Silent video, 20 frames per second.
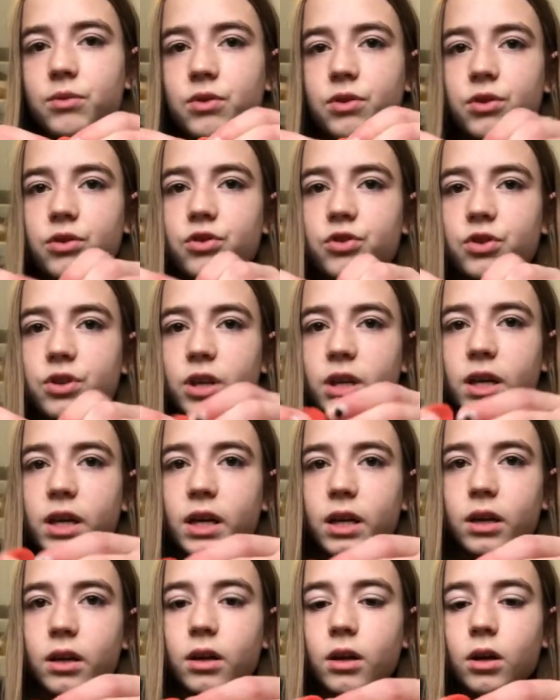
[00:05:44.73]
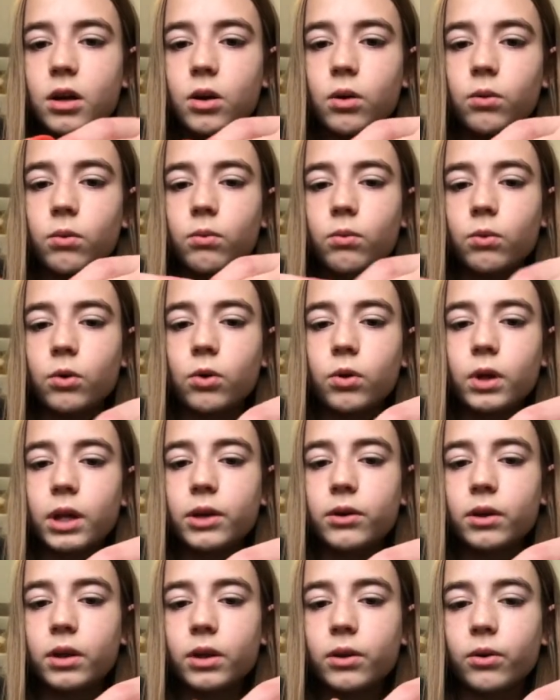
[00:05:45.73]
So you're just gonna kind of roll
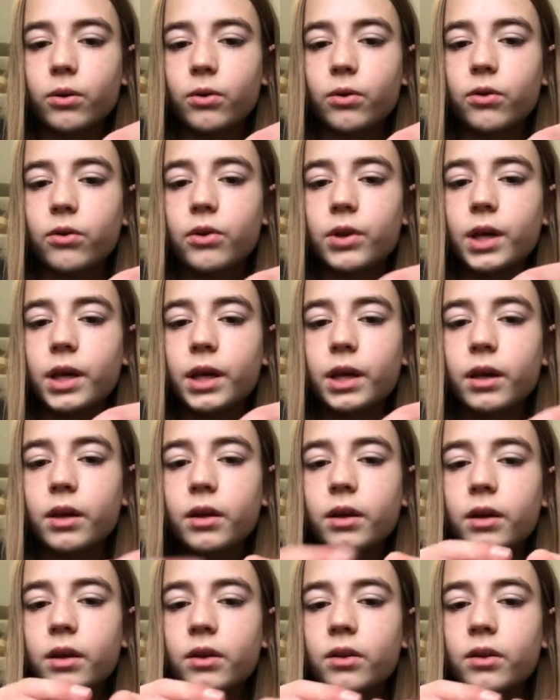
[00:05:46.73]
out a little thing